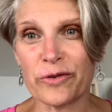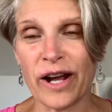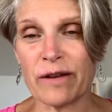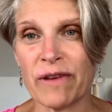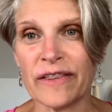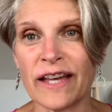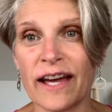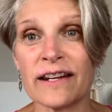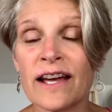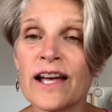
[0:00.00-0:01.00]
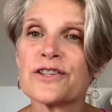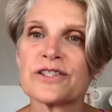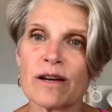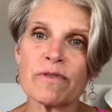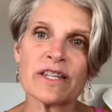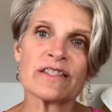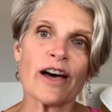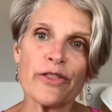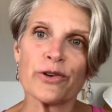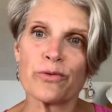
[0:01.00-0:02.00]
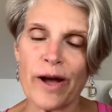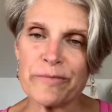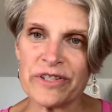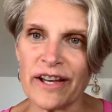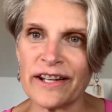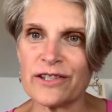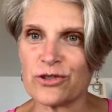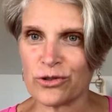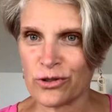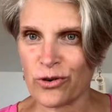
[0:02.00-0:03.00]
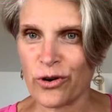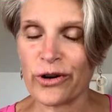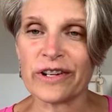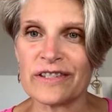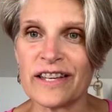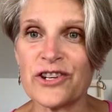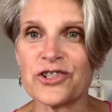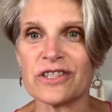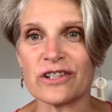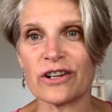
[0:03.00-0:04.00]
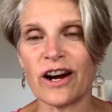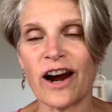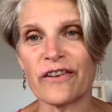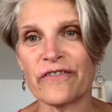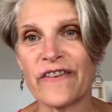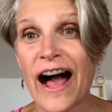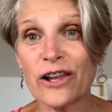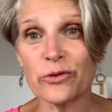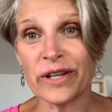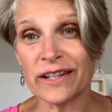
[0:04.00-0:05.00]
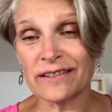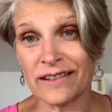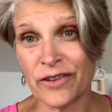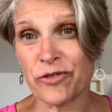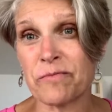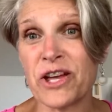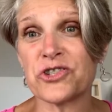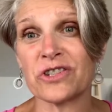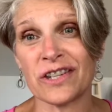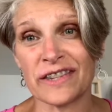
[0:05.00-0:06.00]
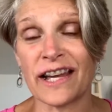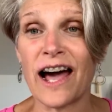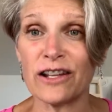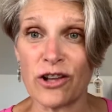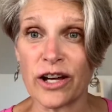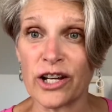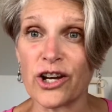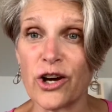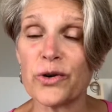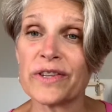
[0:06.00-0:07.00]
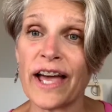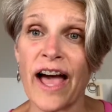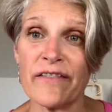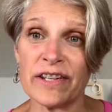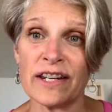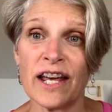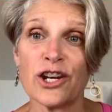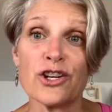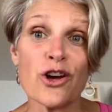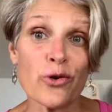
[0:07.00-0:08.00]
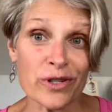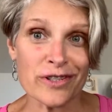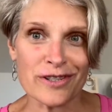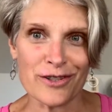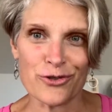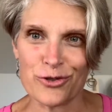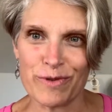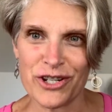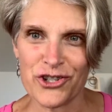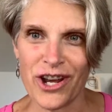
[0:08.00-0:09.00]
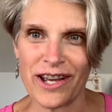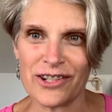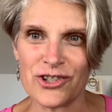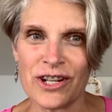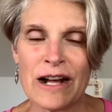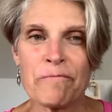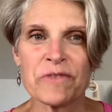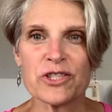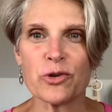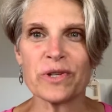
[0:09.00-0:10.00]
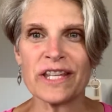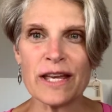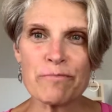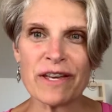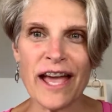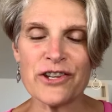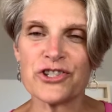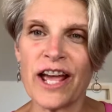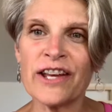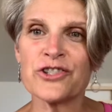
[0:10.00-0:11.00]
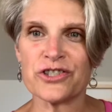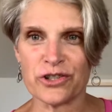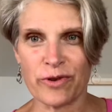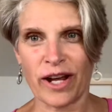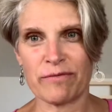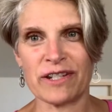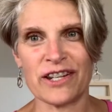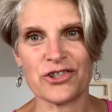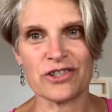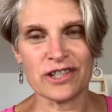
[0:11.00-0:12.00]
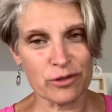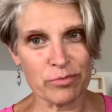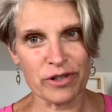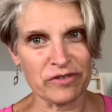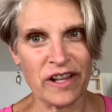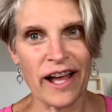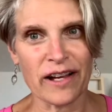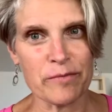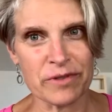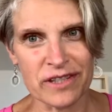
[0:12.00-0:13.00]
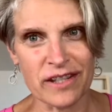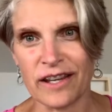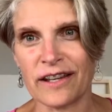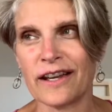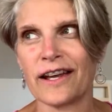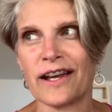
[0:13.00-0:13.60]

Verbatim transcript: recommend that. Some of these other websites or organizations are following information that they got long ago, and they haven't noticed that there's been a change. So when the EPA changes their recommendations, they don't put a flag up and say,